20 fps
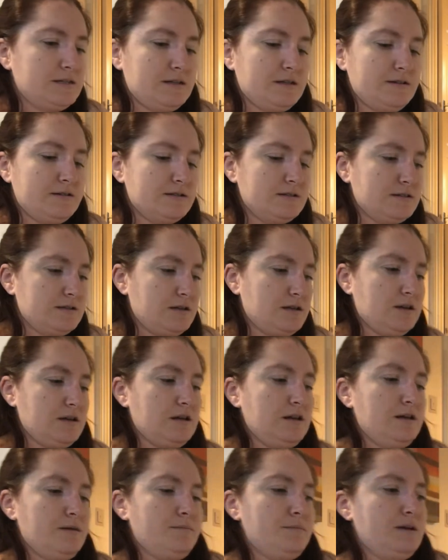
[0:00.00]
There's
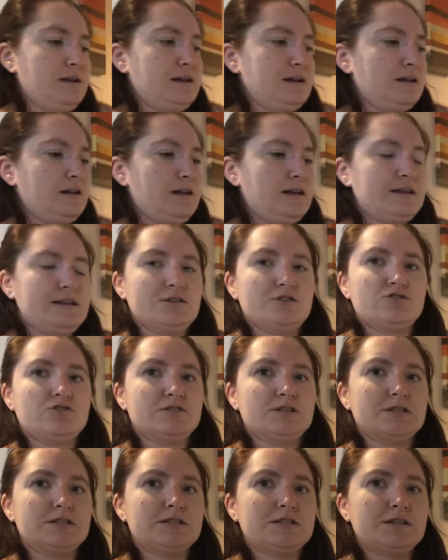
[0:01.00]
a little
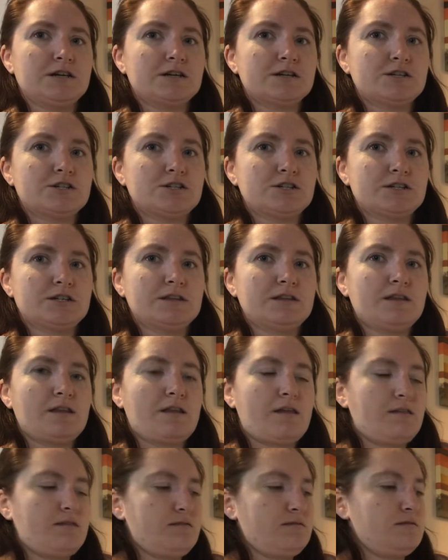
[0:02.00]
introduction
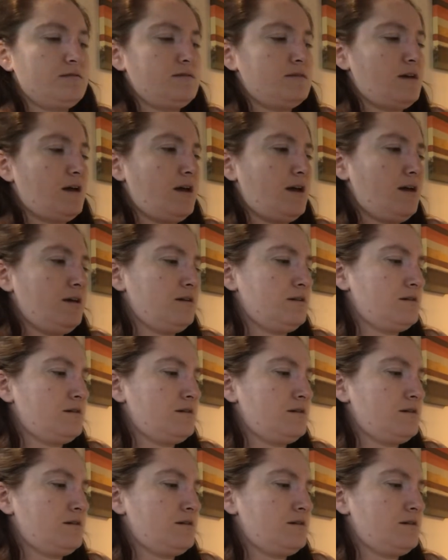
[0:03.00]
there,